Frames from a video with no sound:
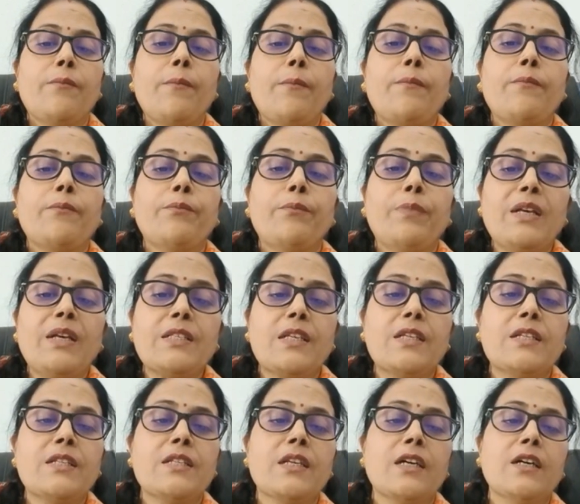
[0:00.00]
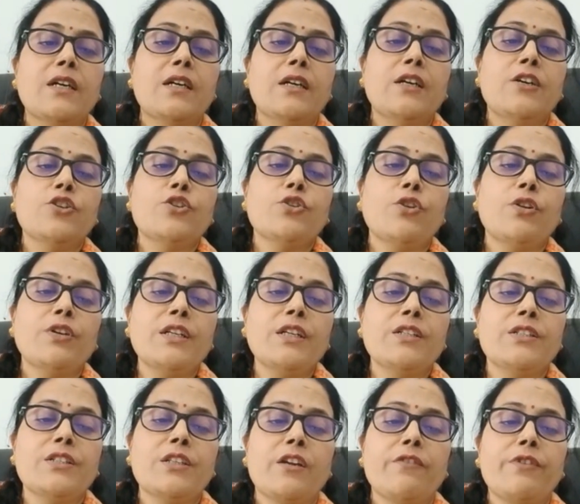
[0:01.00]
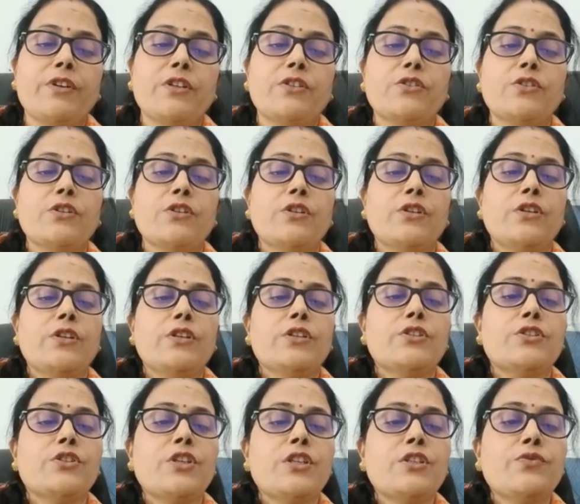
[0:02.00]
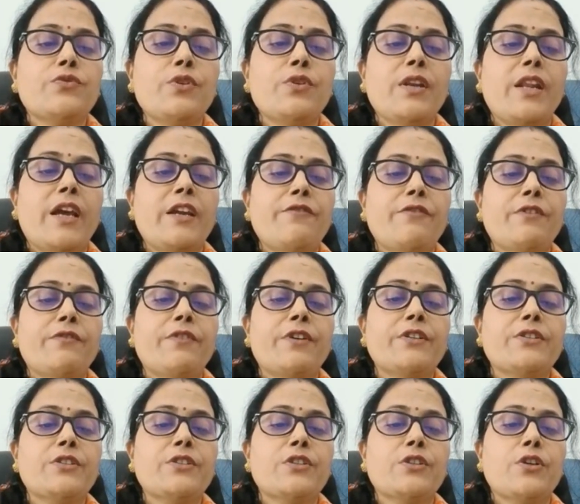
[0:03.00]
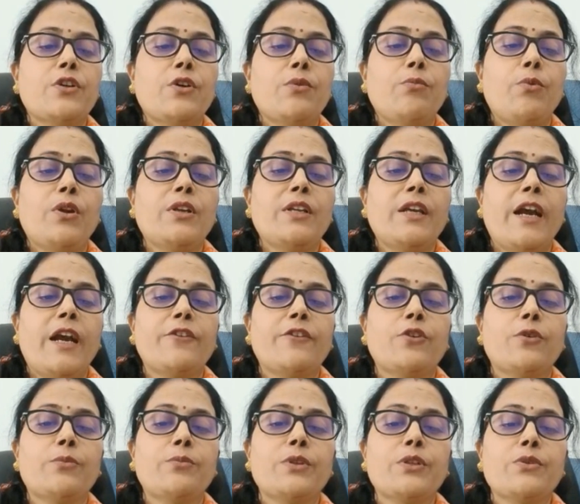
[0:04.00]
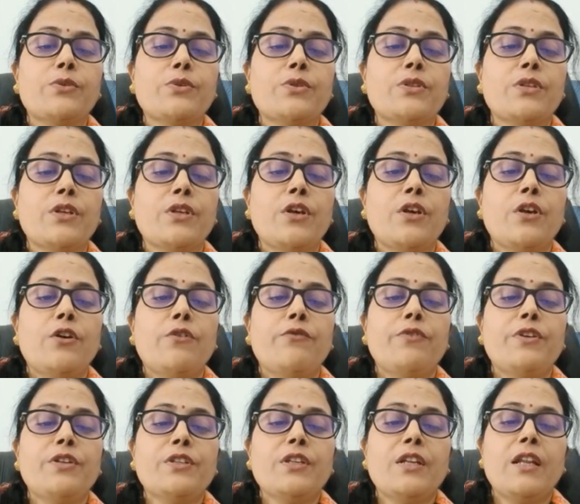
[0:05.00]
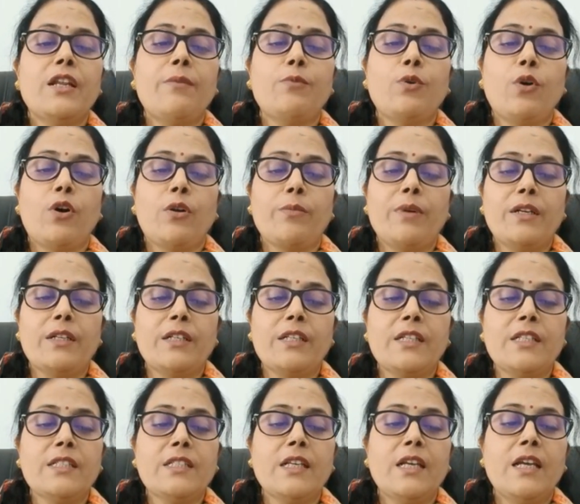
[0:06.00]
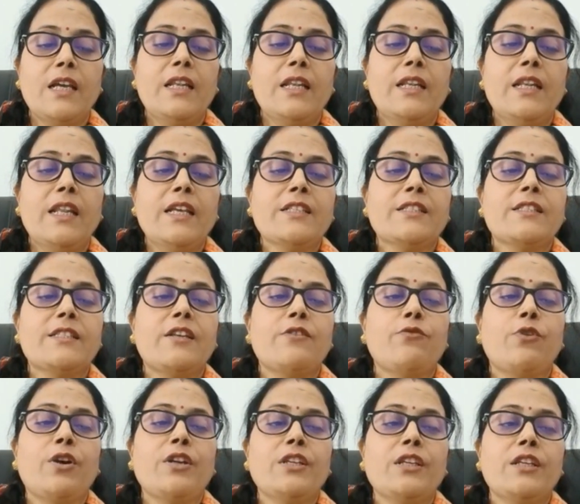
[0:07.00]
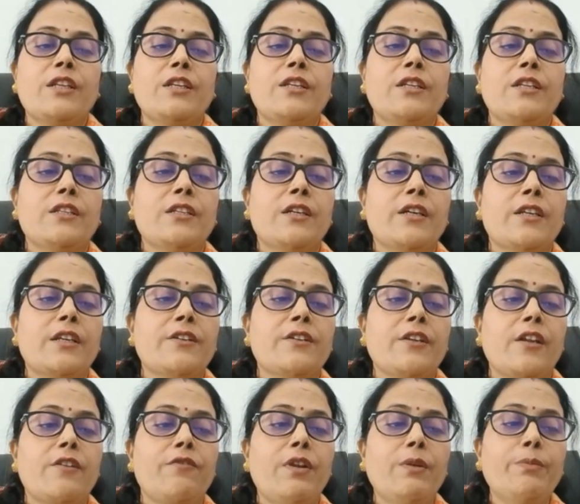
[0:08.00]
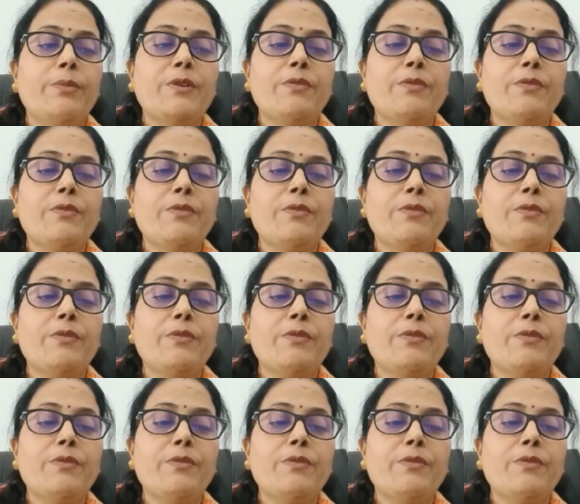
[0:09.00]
placenta, shortened cervix, stressful life events, polyhydramnios, fetal abnormalities, less than 1 year interval between